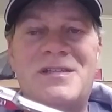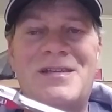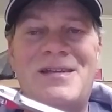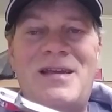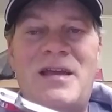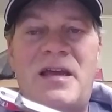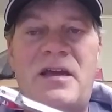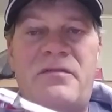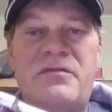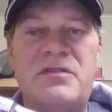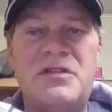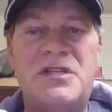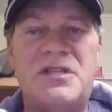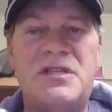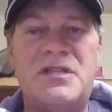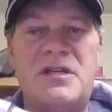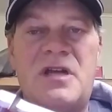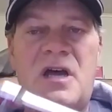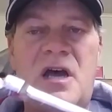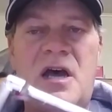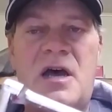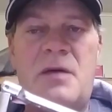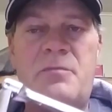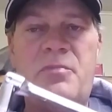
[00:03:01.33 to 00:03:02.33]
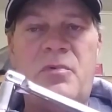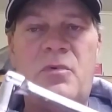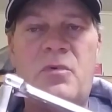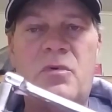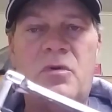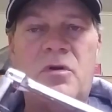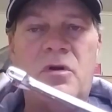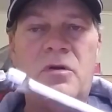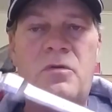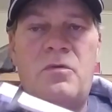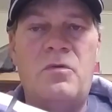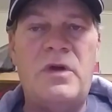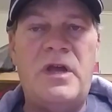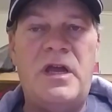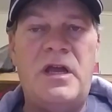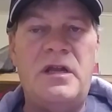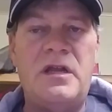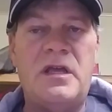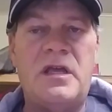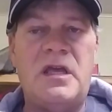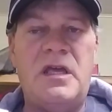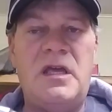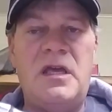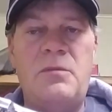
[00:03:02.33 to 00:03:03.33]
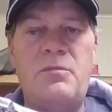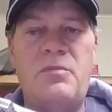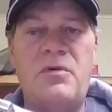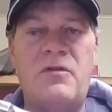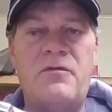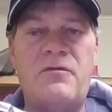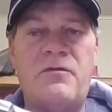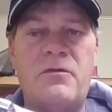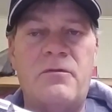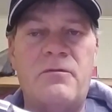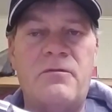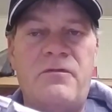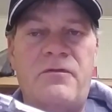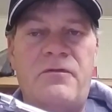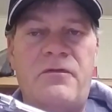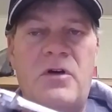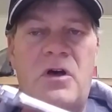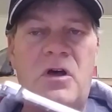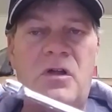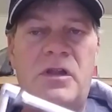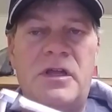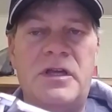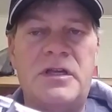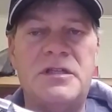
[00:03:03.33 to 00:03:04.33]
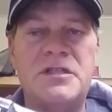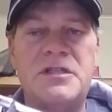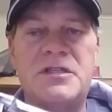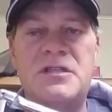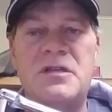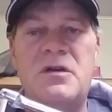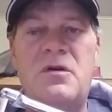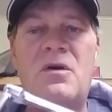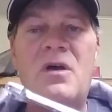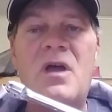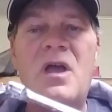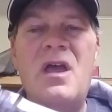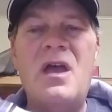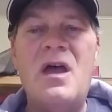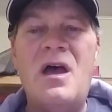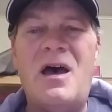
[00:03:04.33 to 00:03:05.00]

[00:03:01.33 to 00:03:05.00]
have a stop or a way to keep it from falling, so